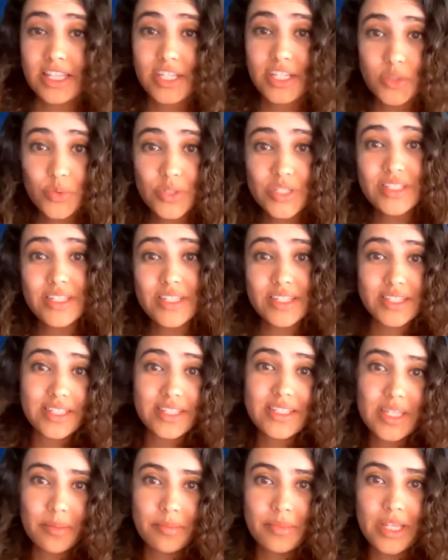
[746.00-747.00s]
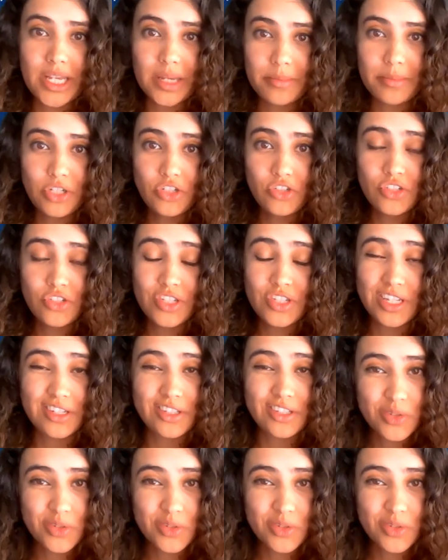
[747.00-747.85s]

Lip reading: linguistics is something I'm interested in.